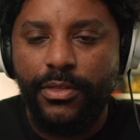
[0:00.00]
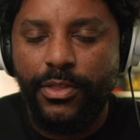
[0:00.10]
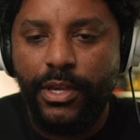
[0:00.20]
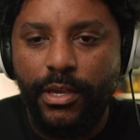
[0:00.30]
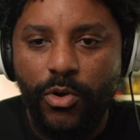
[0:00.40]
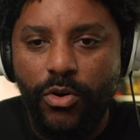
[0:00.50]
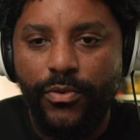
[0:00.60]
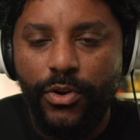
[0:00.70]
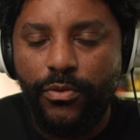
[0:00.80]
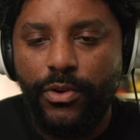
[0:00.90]
theme
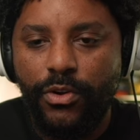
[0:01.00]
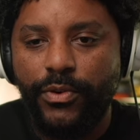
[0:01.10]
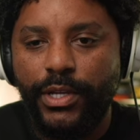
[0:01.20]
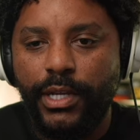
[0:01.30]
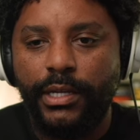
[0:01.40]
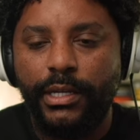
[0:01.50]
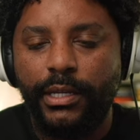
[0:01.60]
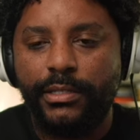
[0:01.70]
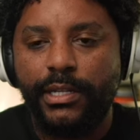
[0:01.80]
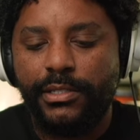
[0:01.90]
over and over and over again.
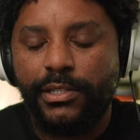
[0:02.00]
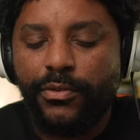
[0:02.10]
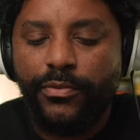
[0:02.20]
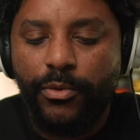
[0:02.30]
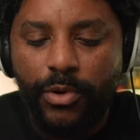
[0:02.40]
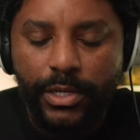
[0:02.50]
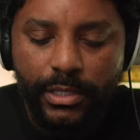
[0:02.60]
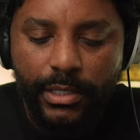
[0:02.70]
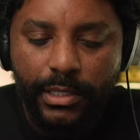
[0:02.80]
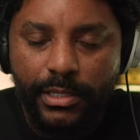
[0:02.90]
It's as if the
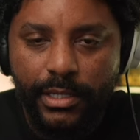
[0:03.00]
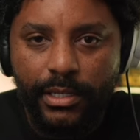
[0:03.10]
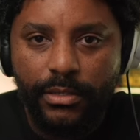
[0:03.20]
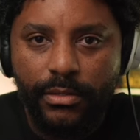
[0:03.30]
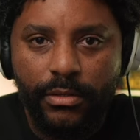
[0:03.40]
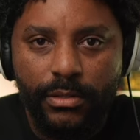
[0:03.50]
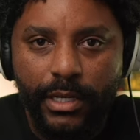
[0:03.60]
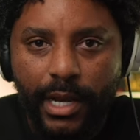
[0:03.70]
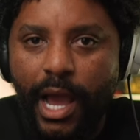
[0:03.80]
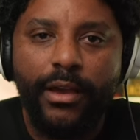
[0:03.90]
president is in
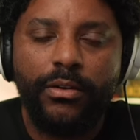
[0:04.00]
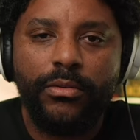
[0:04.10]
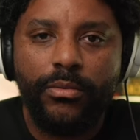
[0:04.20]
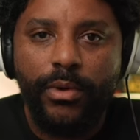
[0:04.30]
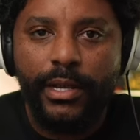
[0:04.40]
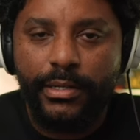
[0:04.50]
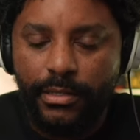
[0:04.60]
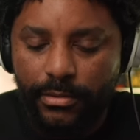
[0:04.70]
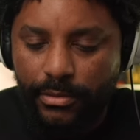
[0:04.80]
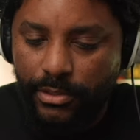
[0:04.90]
denial, right?
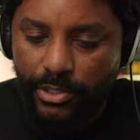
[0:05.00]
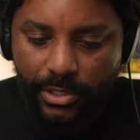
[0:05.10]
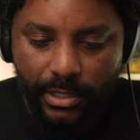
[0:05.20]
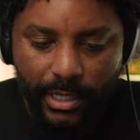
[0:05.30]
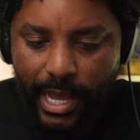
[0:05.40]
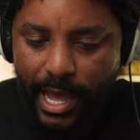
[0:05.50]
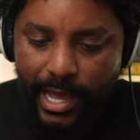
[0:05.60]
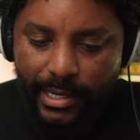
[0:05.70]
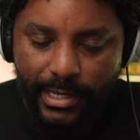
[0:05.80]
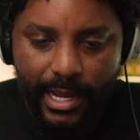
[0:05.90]
Just
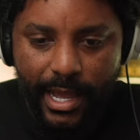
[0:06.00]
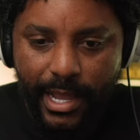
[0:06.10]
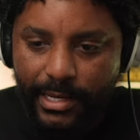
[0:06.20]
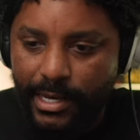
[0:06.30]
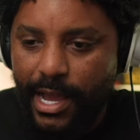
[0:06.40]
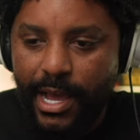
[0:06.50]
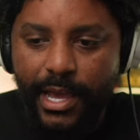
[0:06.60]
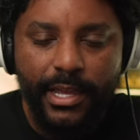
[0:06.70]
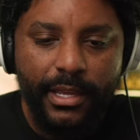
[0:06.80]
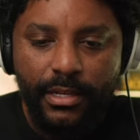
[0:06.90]
deny, deny,
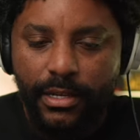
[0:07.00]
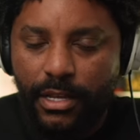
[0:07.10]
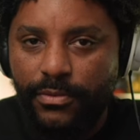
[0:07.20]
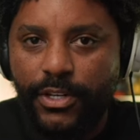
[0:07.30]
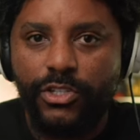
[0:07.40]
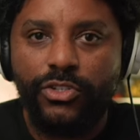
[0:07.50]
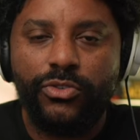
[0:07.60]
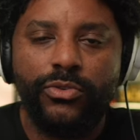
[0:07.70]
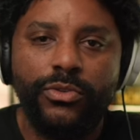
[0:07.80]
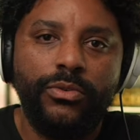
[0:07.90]
deny. None of it is
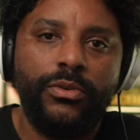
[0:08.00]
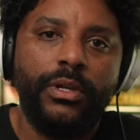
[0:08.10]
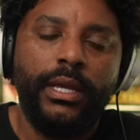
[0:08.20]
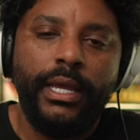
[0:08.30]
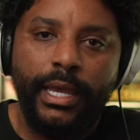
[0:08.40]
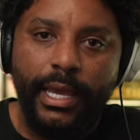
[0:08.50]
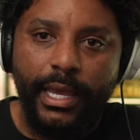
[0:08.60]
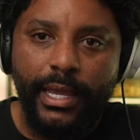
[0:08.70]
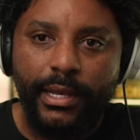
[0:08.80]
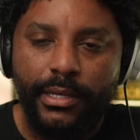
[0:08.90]
true.
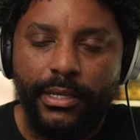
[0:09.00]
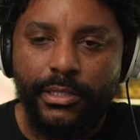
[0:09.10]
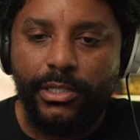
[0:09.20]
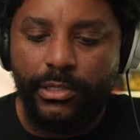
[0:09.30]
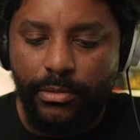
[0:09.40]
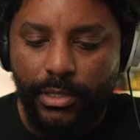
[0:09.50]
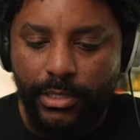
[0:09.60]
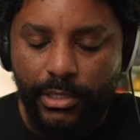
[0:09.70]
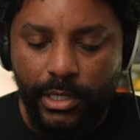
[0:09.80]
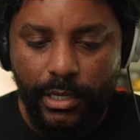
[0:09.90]
And it's a
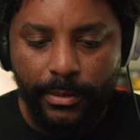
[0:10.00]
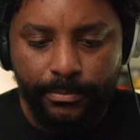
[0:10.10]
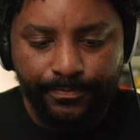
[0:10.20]
it's a